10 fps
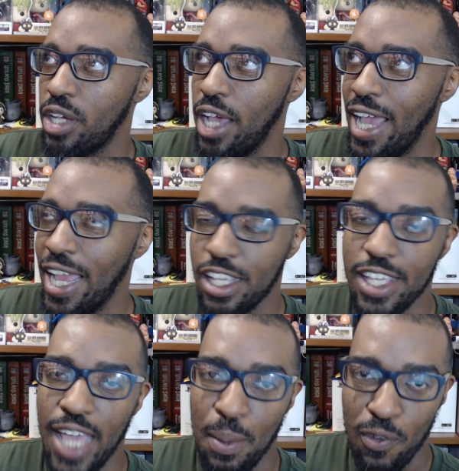at
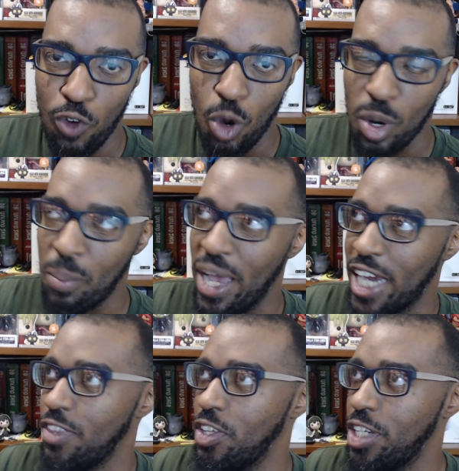Game Informer back
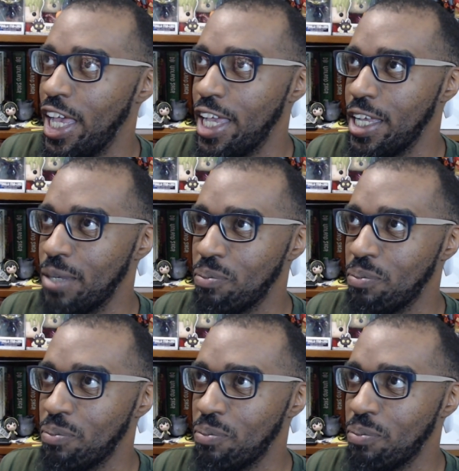in the day.